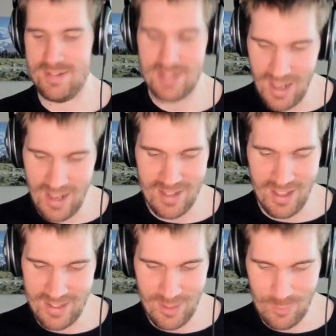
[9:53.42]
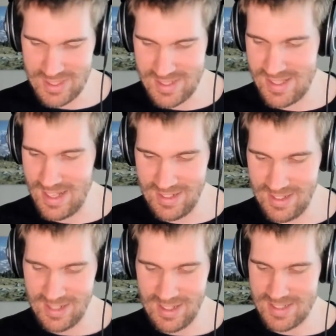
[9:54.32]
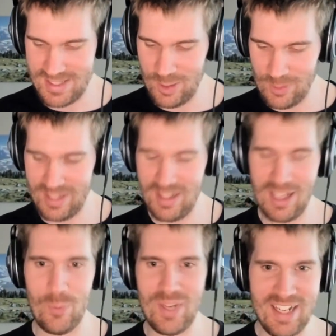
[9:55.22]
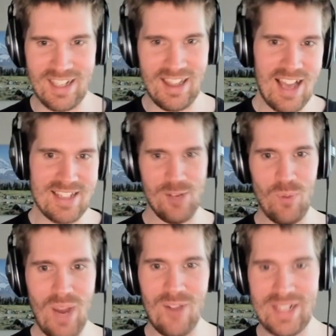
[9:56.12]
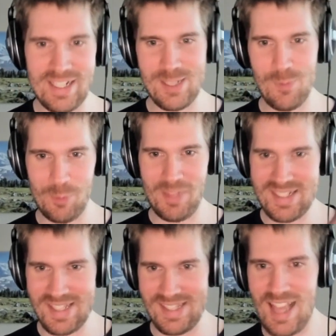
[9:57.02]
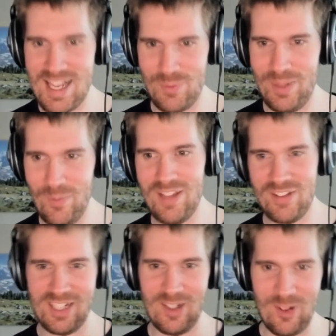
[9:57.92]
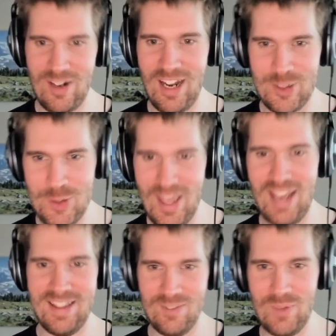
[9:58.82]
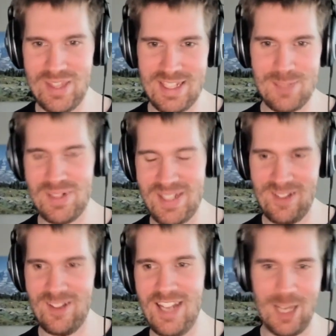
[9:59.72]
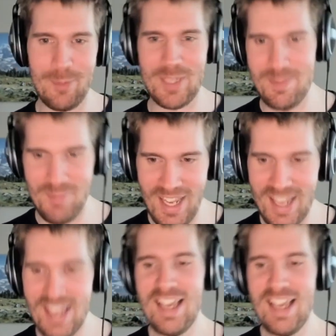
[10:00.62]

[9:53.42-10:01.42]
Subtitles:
Yeah, that's literally like, we need a class, and wow, we need someone who plays this class really well. You need to learn how to do that, and with these particular dynamics in play.